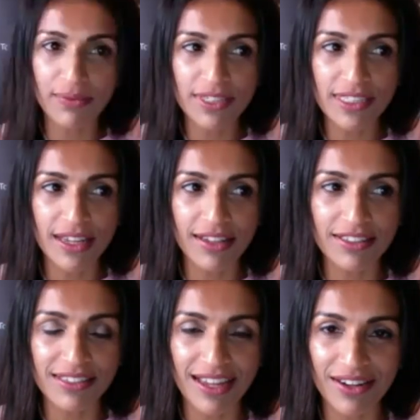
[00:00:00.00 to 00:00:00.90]
would say,
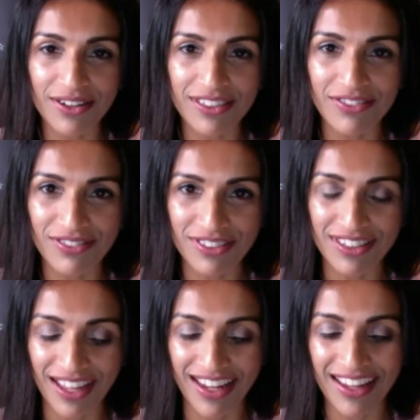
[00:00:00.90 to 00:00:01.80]
just to add on to
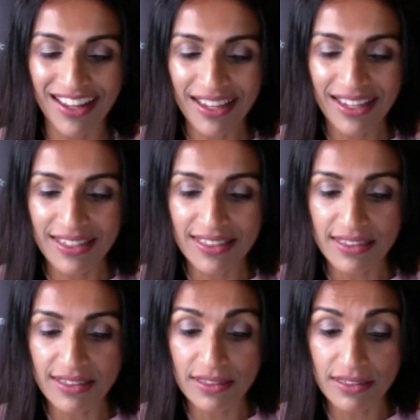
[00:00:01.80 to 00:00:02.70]
that,
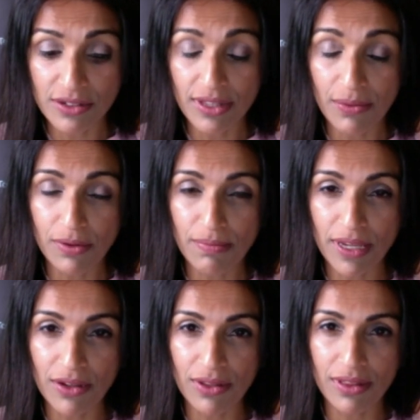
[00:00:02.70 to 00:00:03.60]
so that would
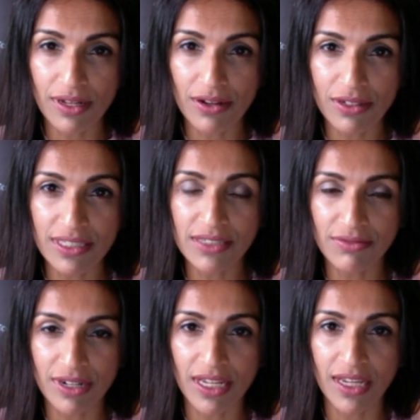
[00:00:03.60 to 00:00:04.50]
make you the longest
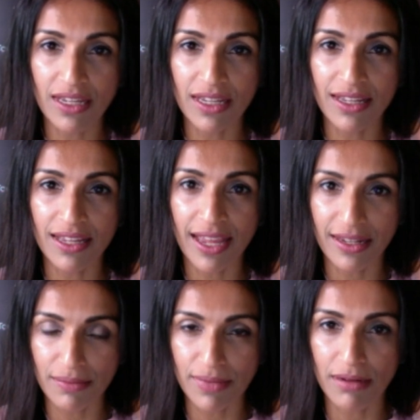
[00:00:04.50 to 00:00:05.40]
running
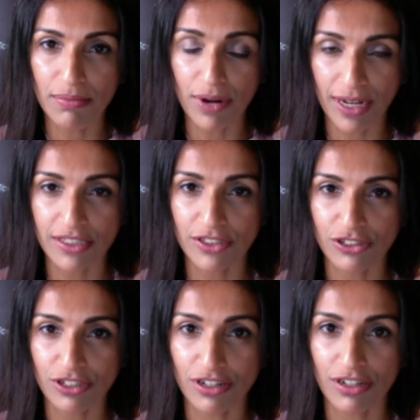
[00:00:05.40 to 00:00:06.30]
Endymed
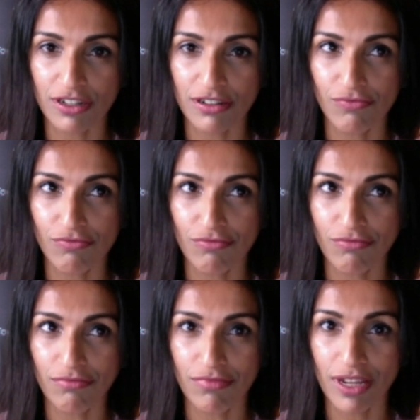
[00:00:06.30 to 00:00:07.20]
practitioner
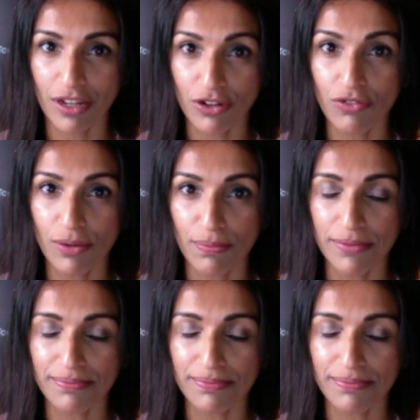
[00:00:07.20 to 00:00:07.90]
in Europe.